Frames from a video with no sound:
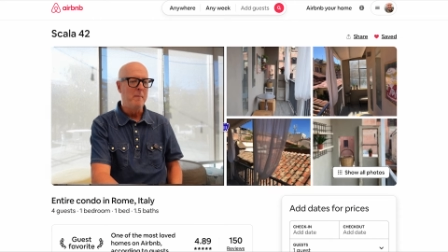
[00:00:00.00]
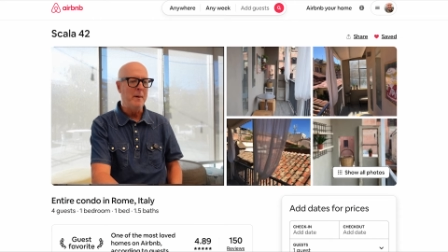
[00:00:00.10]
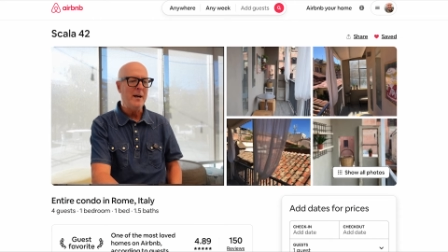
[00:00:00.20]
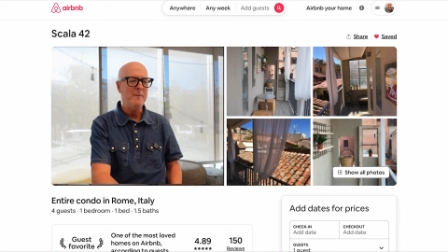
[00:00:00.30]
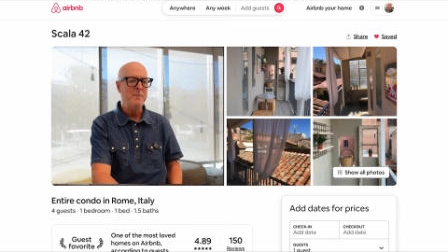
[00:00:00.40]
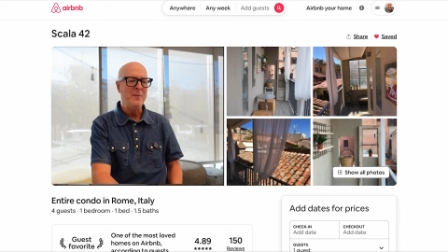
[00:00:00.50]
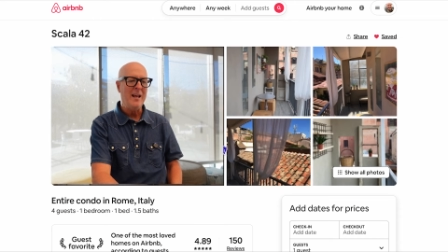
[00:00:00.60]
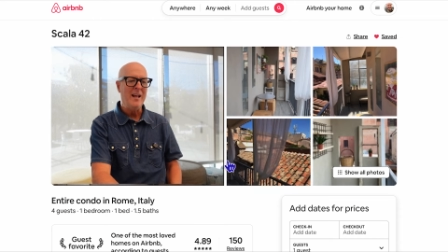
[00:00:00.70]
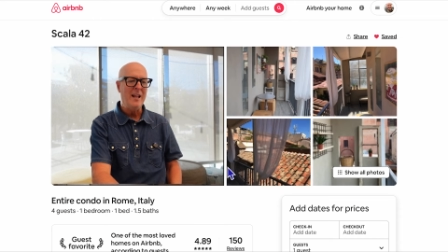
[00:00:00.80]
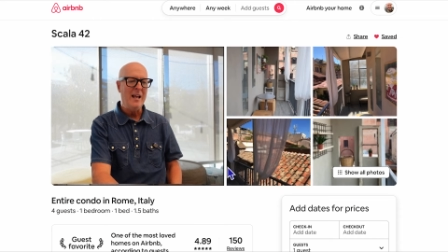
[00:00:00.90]
But
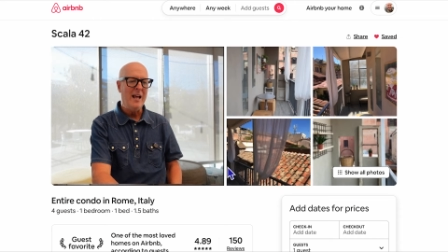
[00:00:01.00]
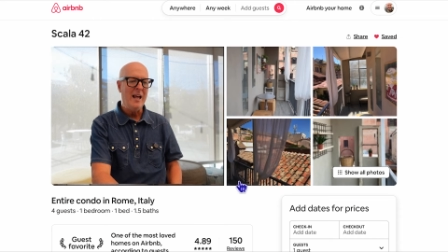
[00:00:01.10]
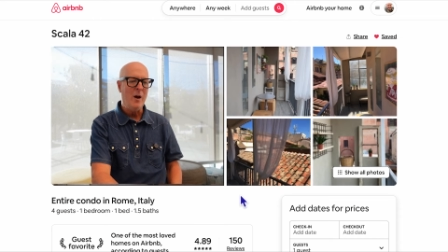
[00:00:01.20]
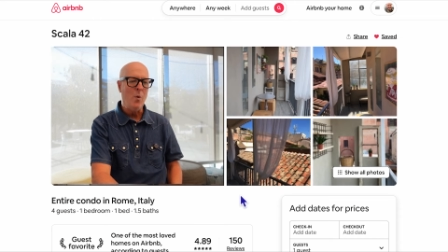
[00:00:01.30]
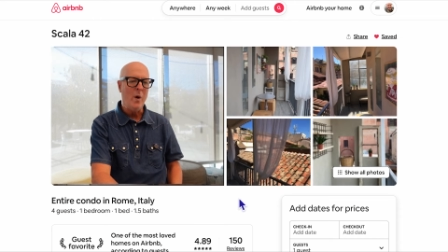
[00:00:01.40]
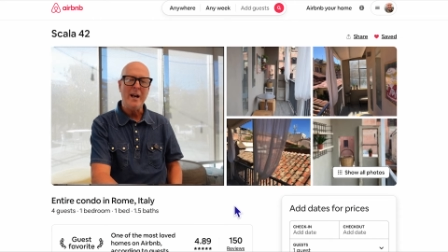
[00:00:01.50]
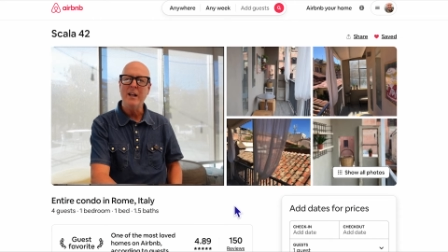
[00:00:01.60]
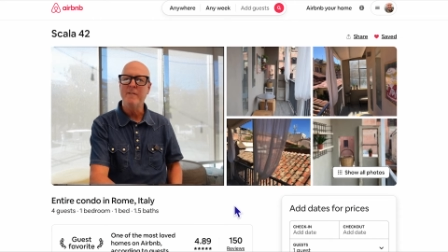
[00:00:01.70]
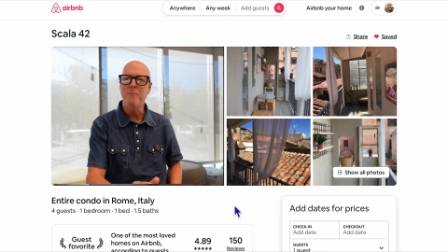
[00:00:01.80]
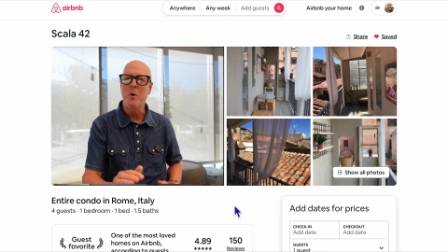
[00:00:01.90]
what I
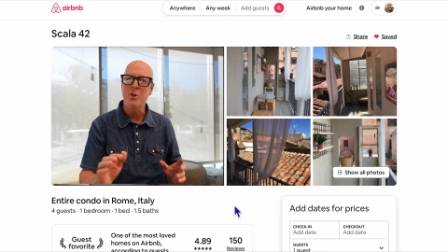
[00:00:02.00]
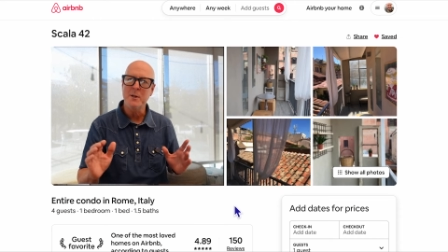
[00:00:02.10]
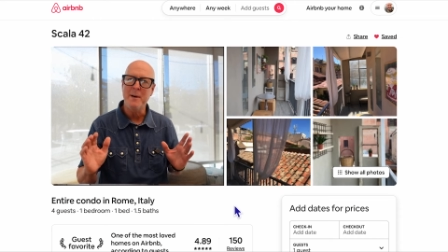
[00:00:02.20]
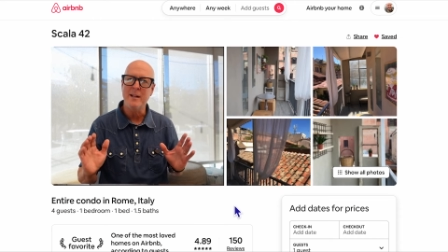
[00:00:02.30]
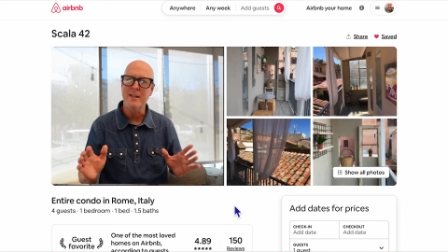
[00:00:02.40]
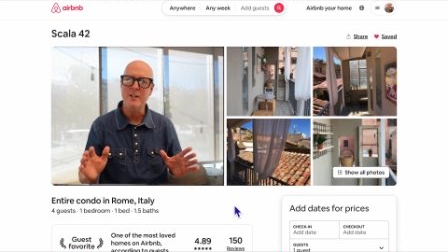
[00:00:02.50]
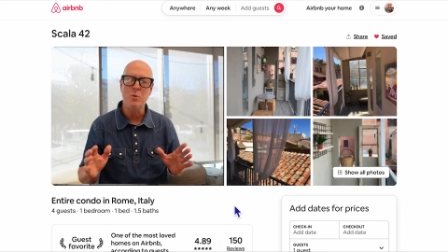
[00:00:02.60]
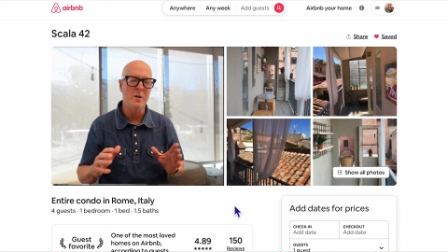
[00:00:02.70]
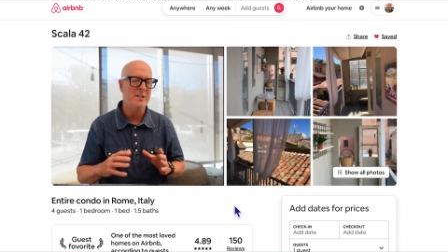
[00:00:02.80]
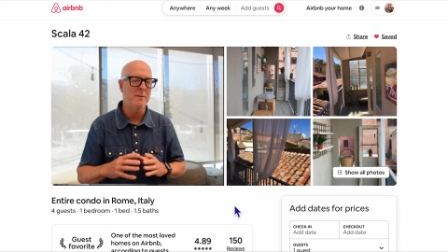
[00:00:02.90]
loved most about
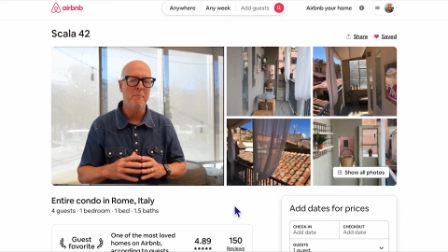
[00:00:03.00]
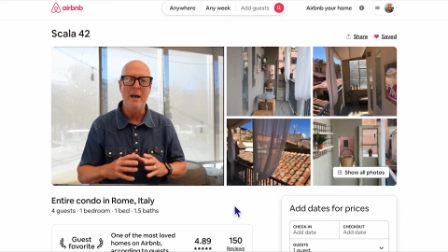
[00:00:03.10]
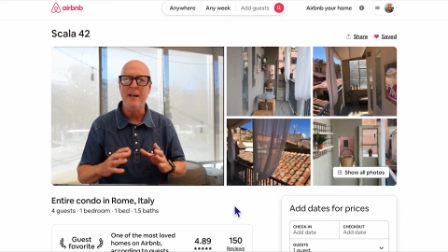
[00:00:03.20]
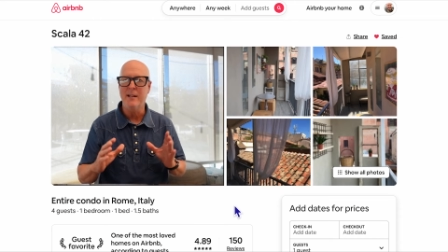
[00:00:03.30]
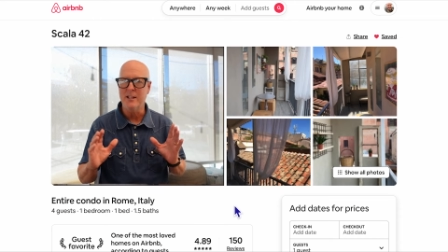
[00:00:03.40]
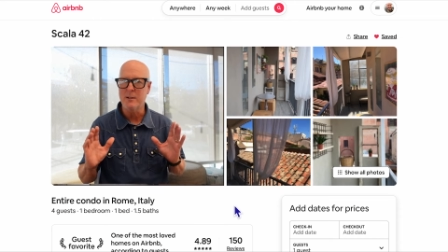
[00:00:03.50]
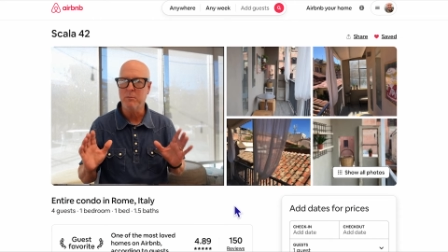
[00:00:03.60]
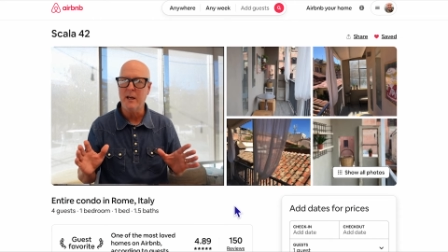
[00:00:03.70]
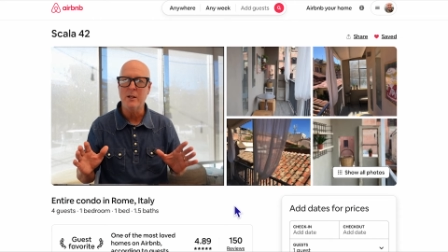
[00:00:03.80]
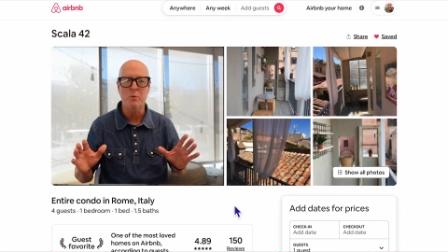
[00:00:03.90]
this was the bed in this
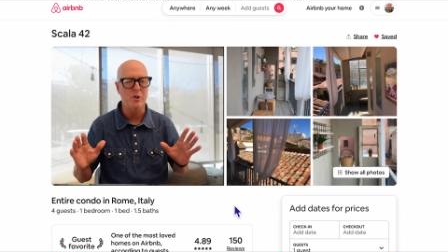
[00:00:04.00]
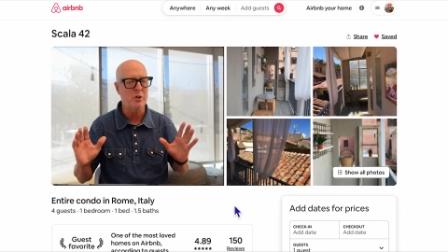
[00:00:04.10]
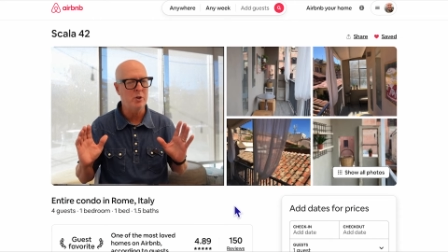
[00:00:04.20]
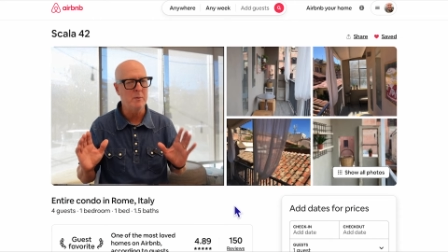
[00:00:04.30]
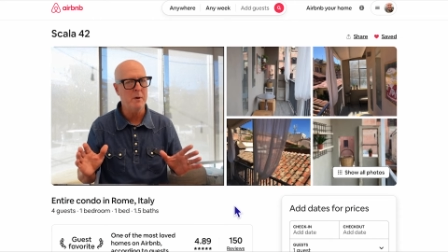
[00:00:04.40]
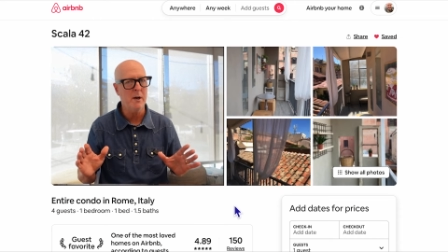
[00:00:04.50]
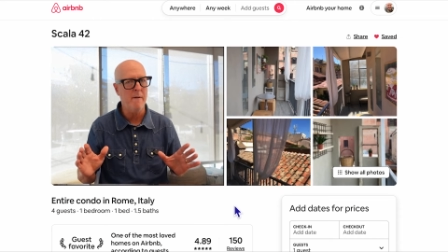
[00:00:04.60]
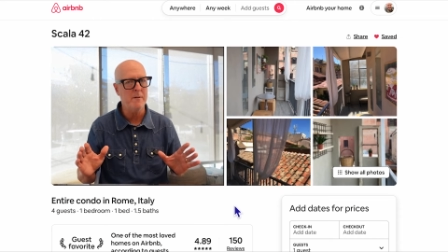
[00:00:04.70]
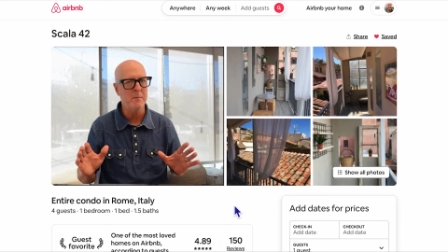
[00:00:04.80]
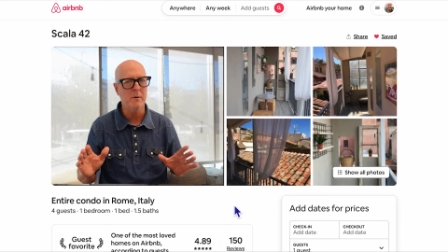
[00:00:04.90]
place was super
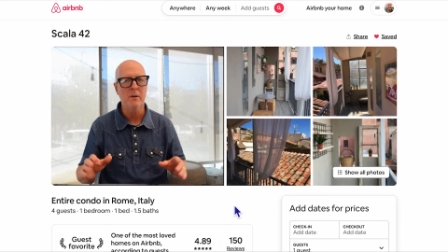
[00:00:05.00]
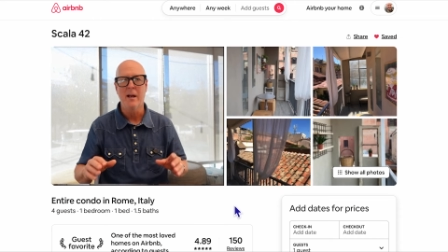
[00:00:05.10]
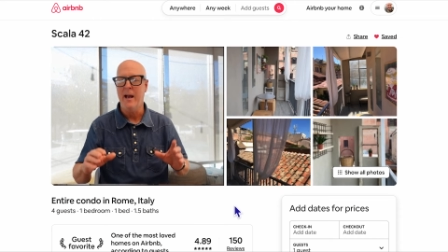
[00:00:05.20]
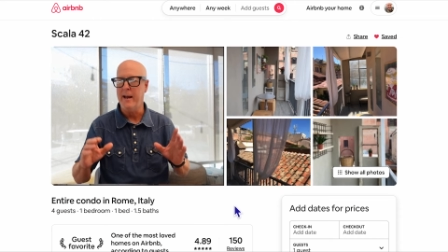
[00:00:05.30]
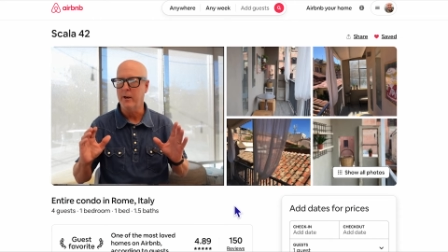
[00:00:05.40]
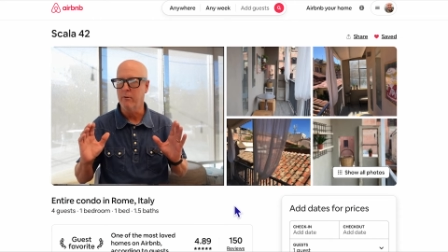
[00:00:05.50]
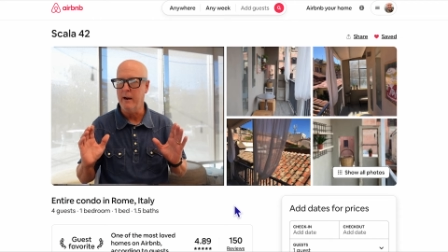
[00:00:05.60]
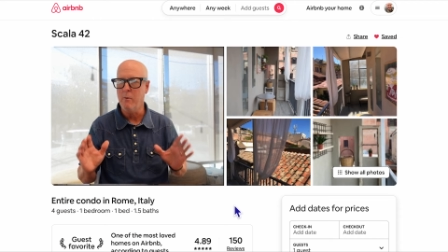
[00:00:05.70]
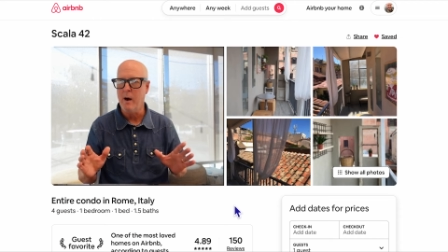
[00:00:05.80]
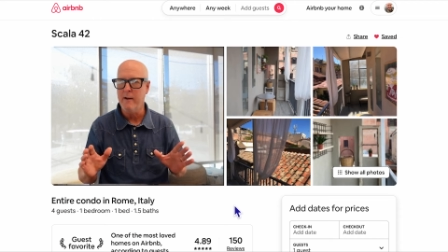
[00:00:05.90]
comfortable, had
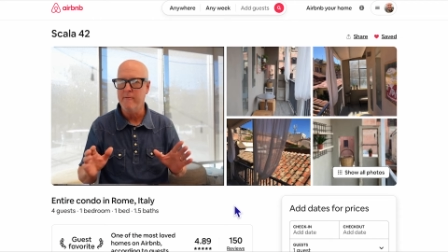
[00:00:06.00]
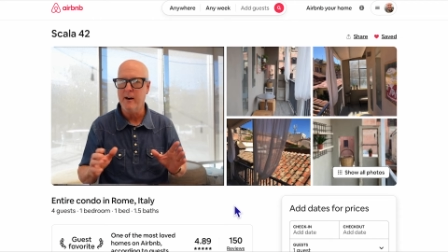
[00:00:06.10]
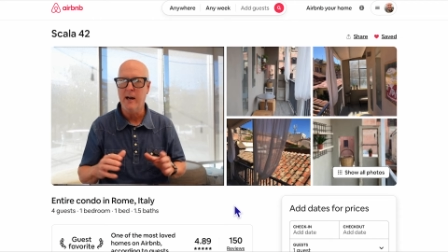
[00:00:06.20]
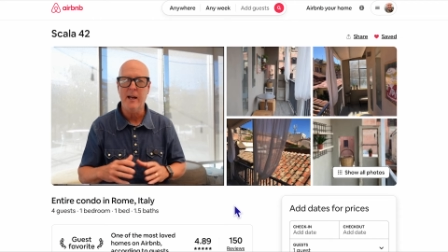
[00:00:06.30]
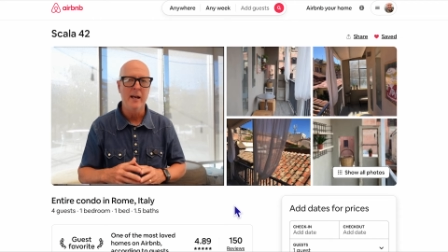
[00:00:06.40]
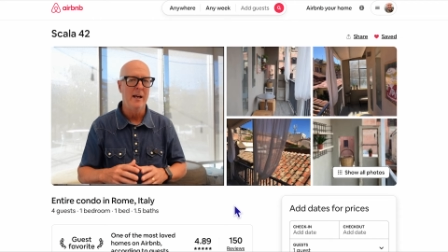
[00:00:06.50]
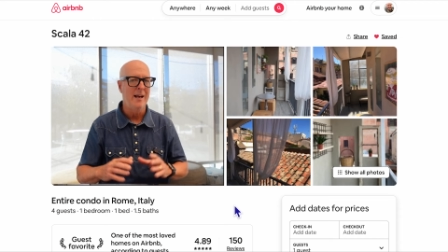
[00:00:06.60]
great Wi-Fi,